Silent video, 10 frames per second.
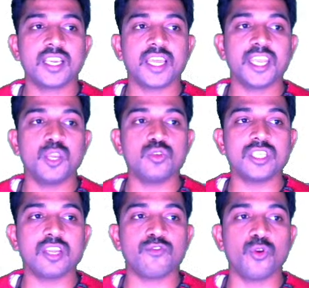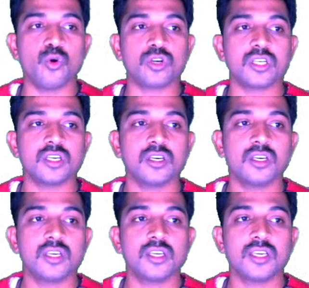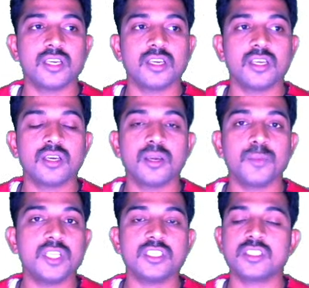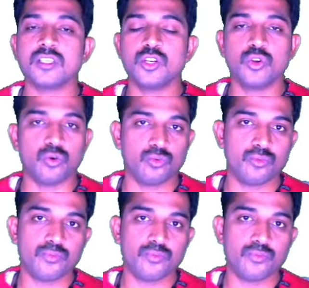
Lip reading: can I use here float? Means no.